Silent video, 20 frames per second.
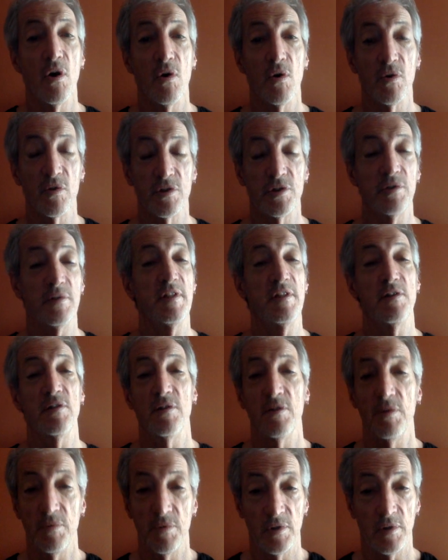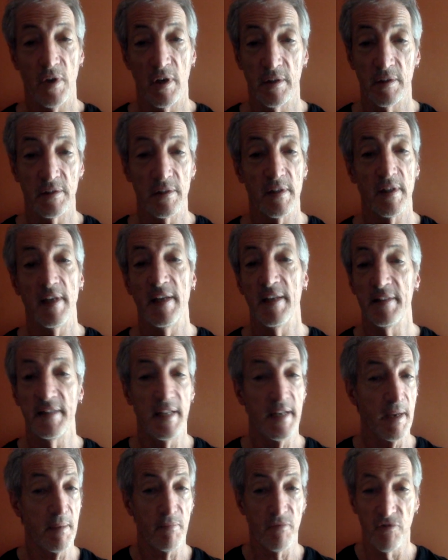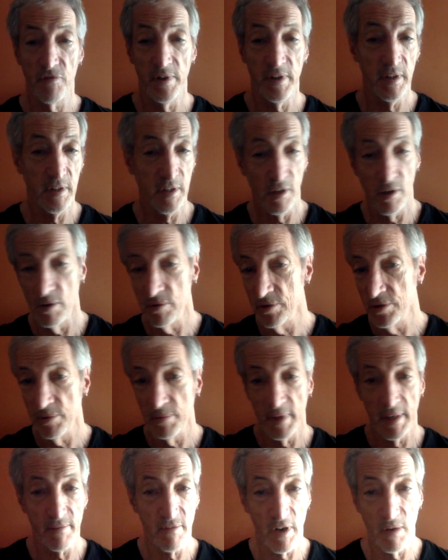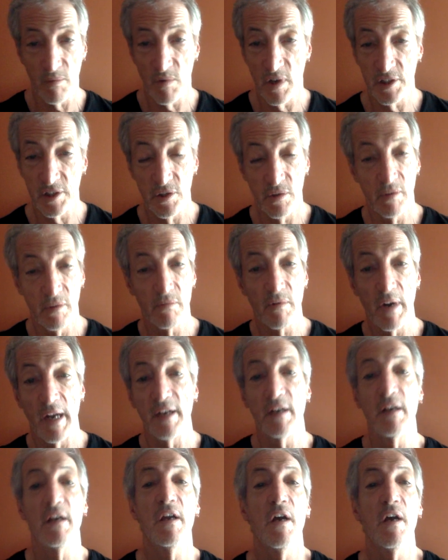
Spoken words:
or to these 2 songs, and then I'm free to go do whatever I want to and write